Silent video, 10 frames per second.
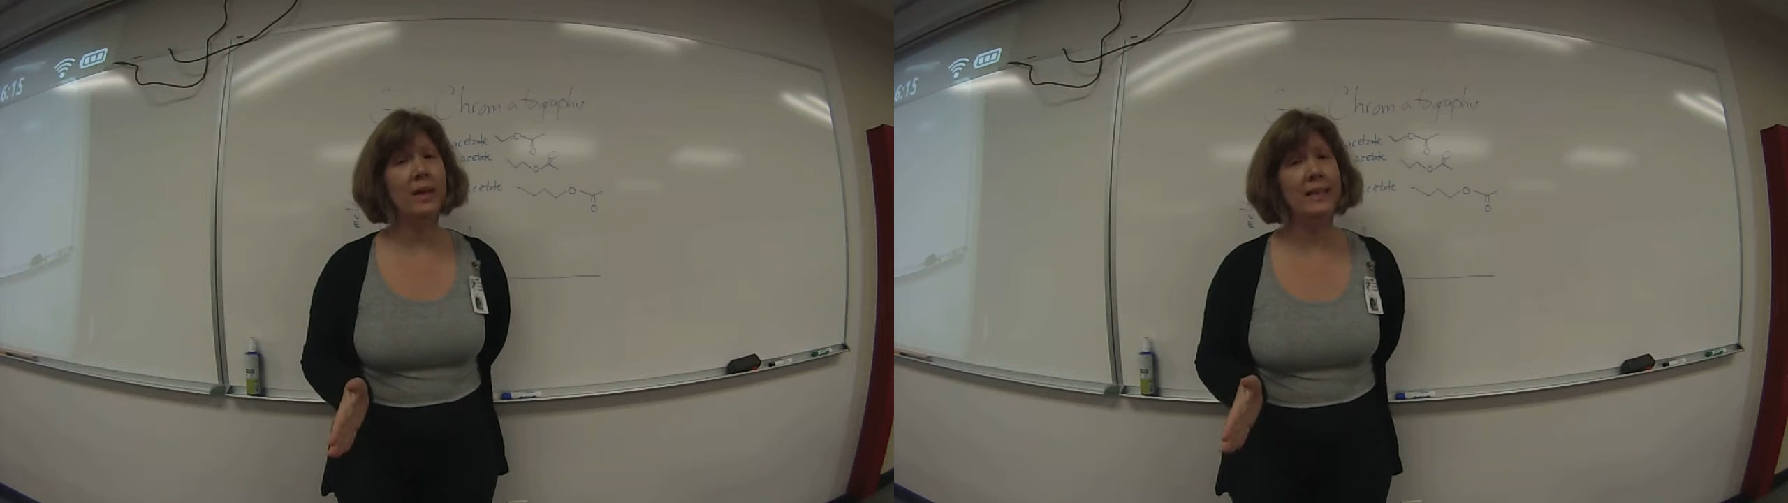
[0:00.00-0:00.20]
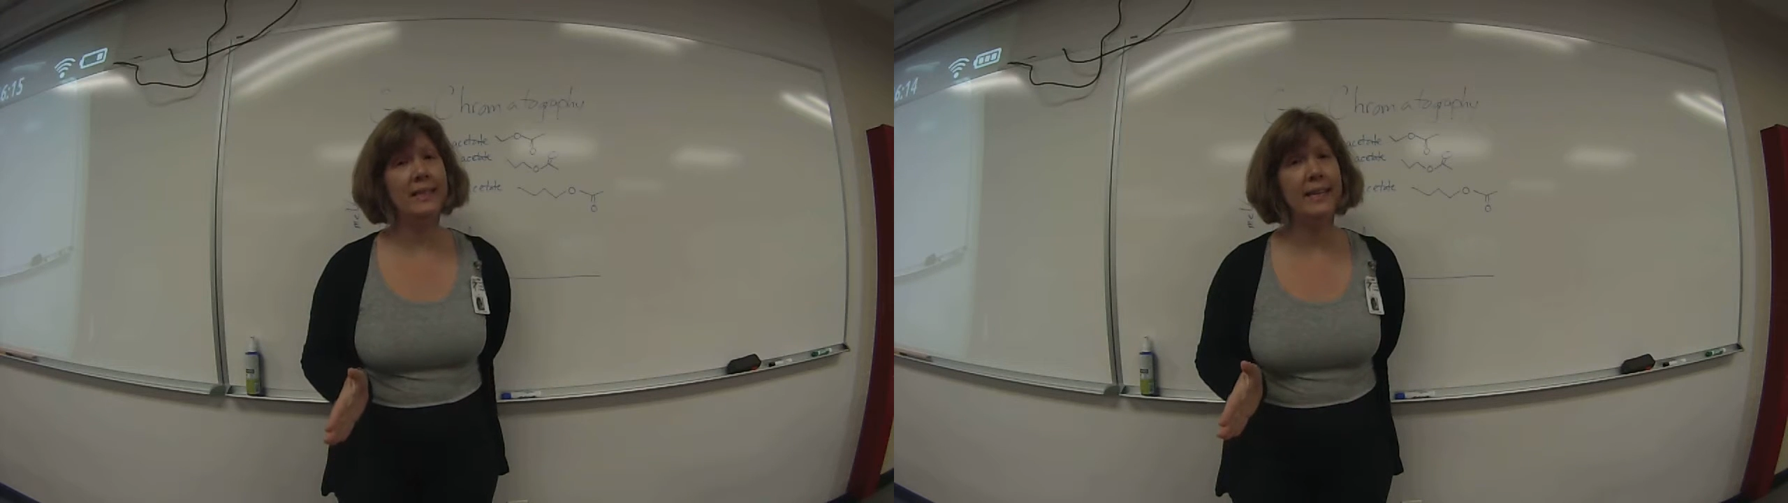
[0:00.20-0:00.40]

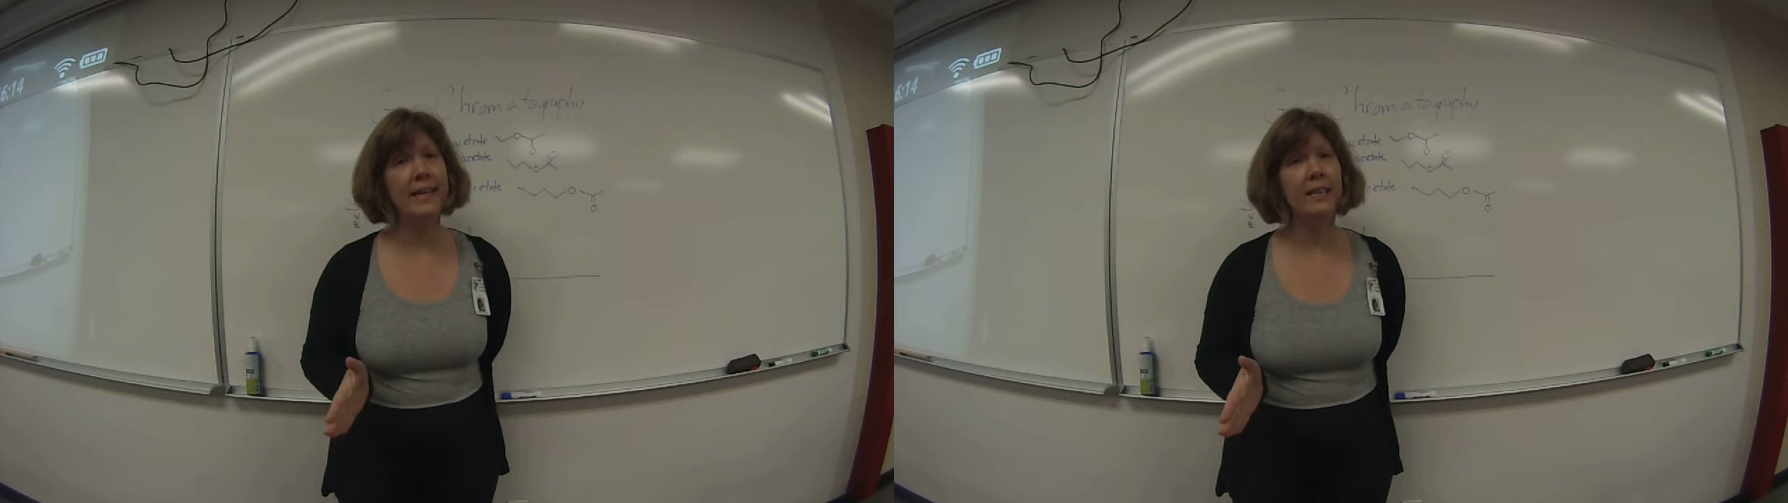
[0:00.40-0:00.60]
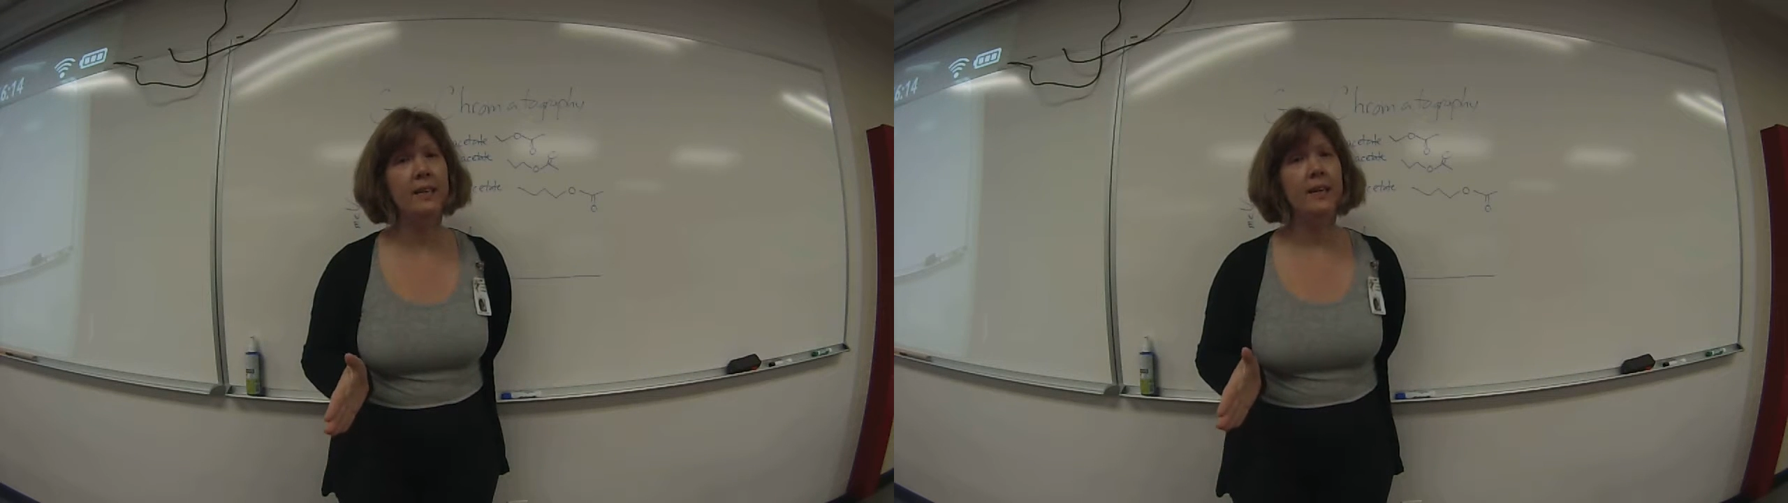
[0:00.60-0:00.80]

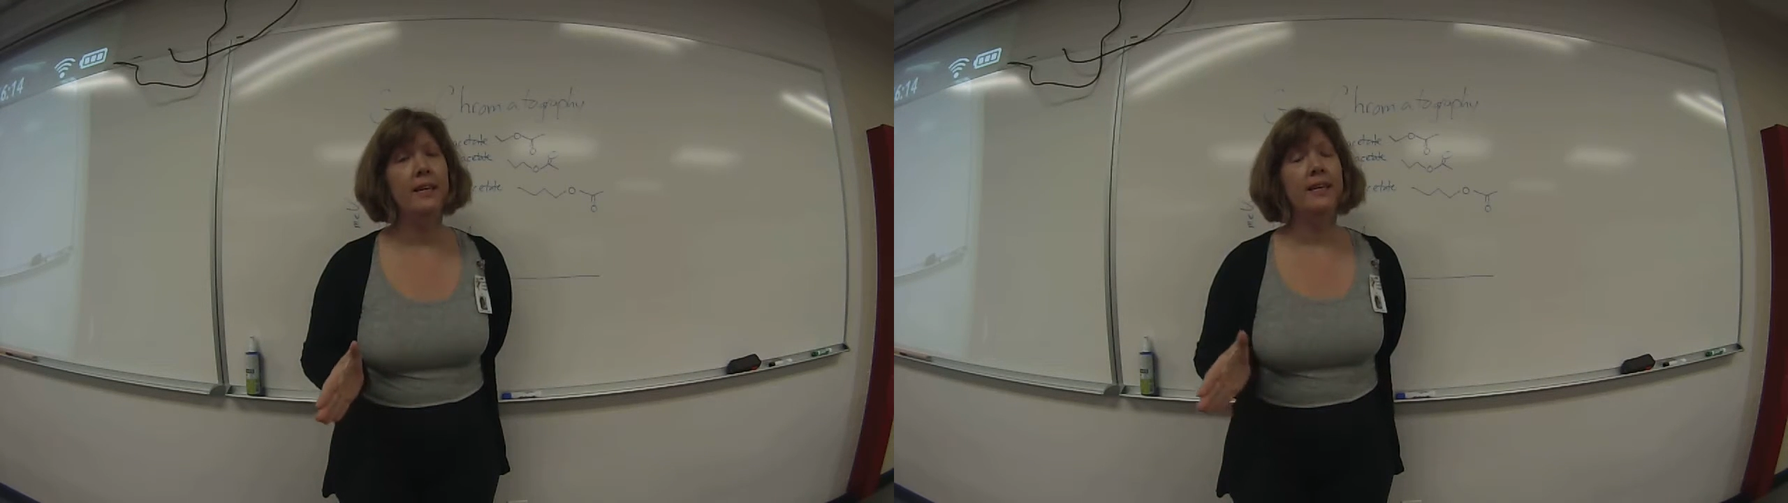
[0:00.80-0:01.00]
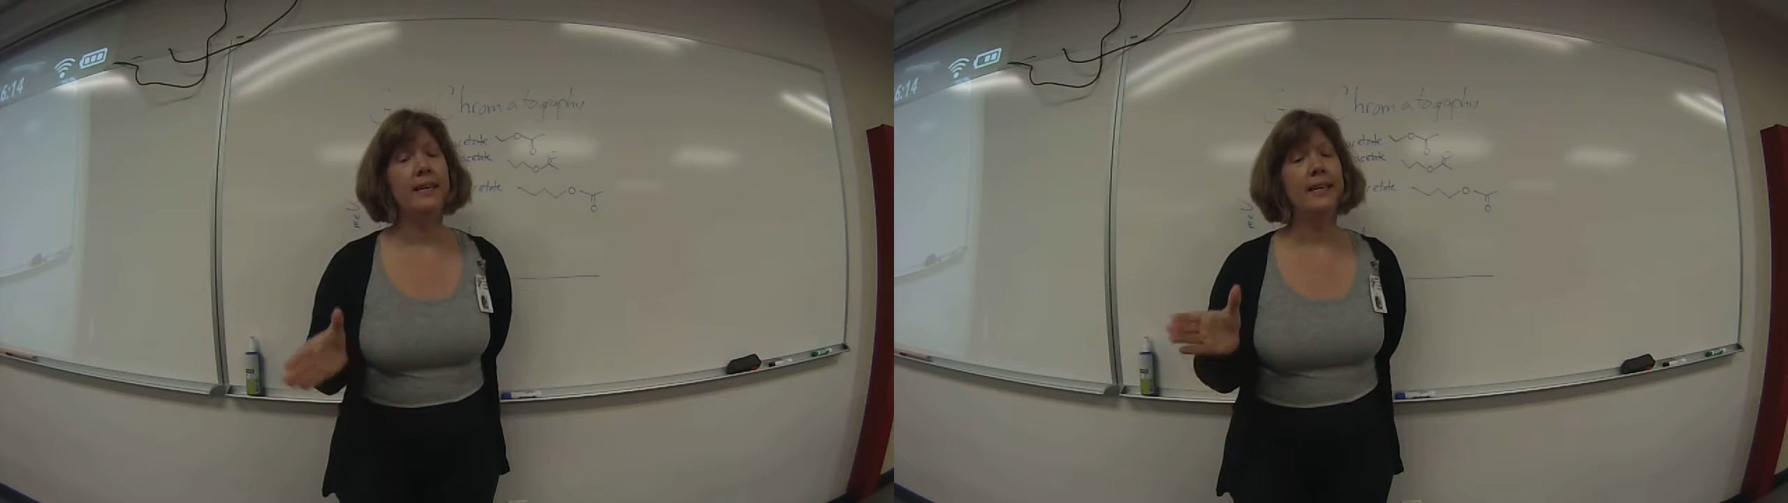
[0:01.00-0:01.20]
acetate
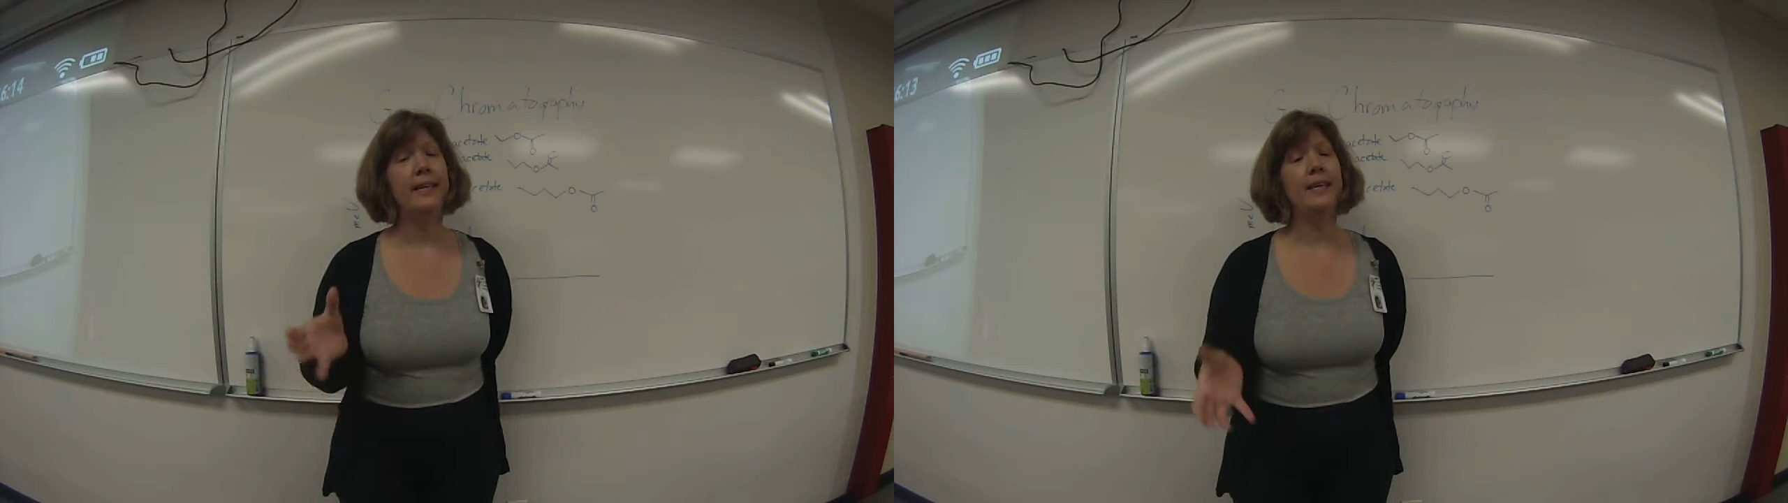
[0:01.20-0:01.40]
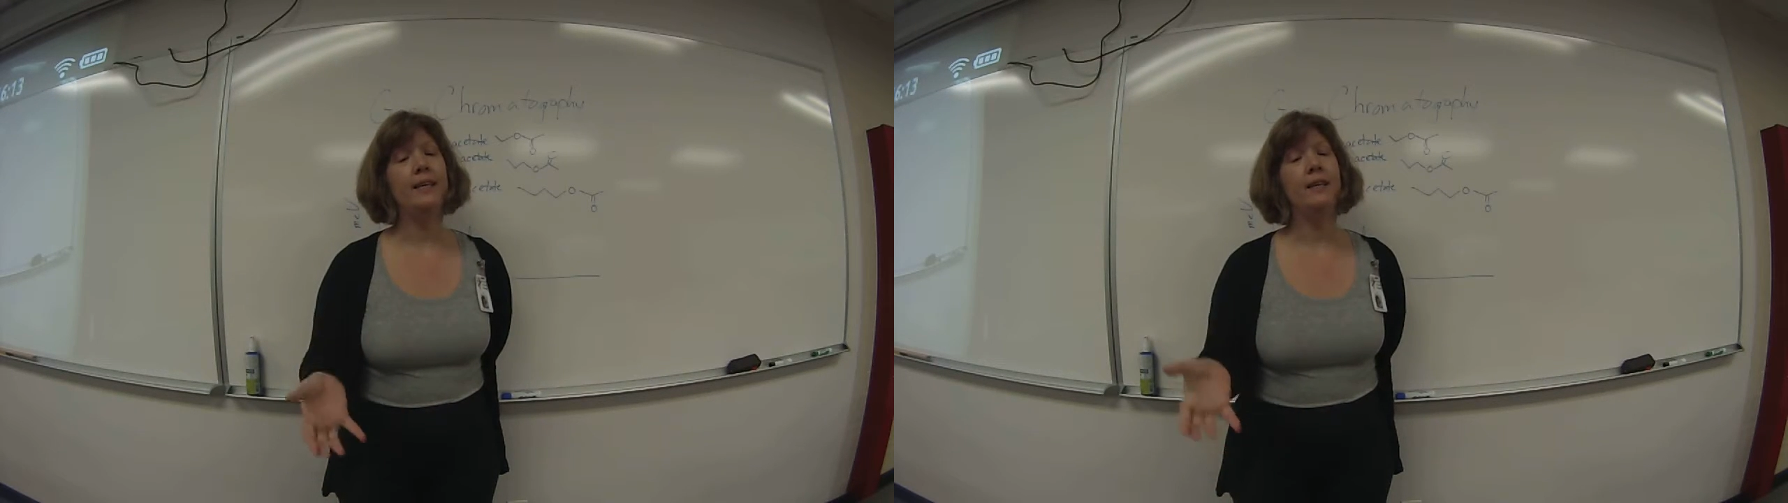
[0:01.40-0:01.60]

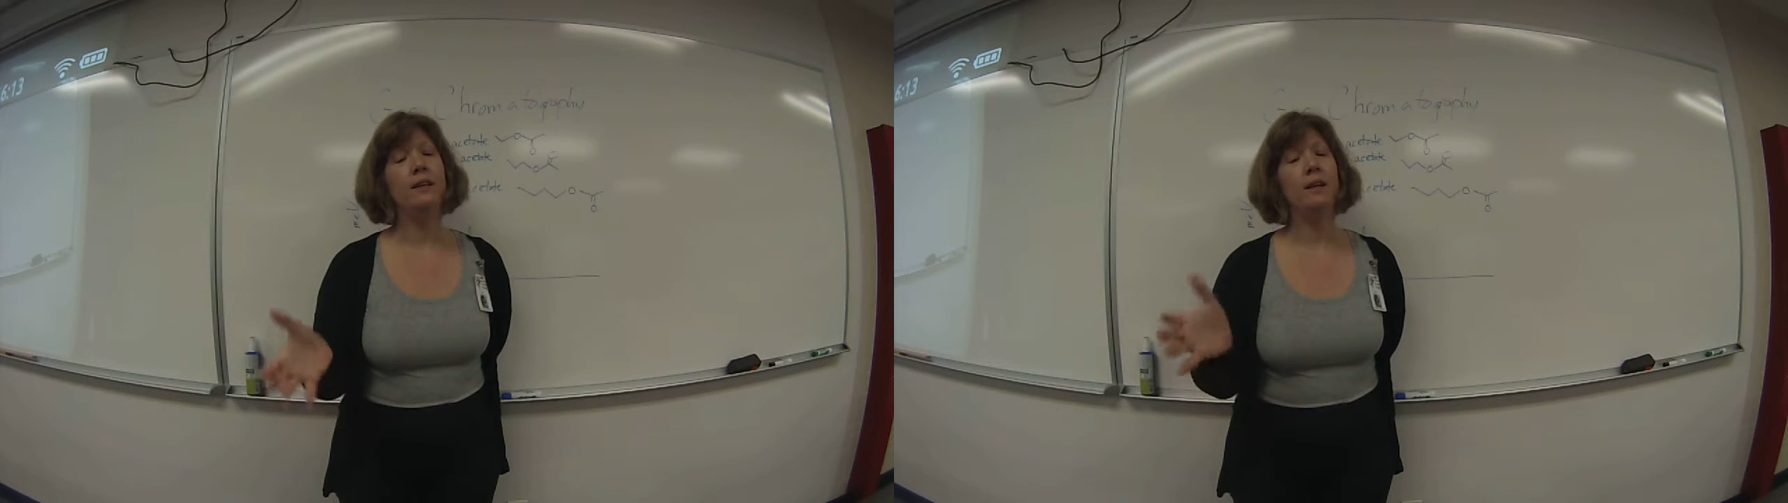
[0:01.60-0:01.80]
in